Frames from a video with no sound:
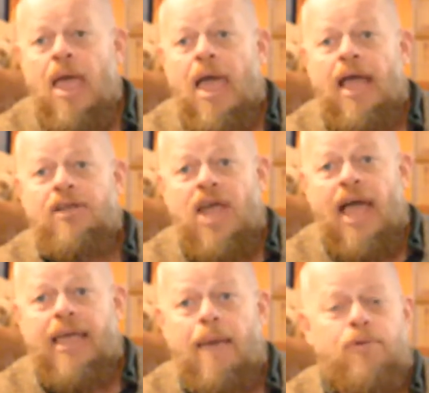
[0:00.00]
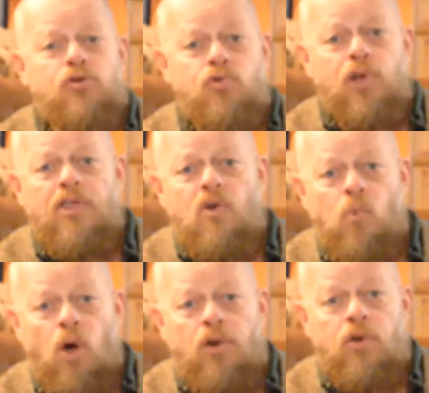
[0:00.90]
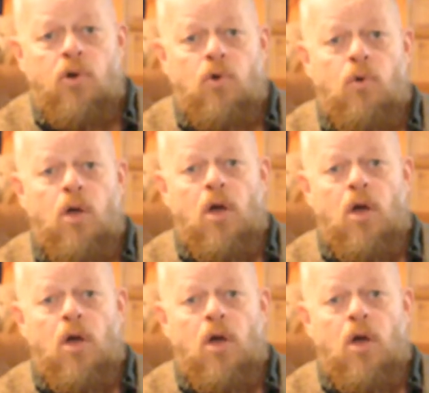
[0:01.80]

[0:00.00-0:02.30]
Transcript: And Jack Kemp is really the one who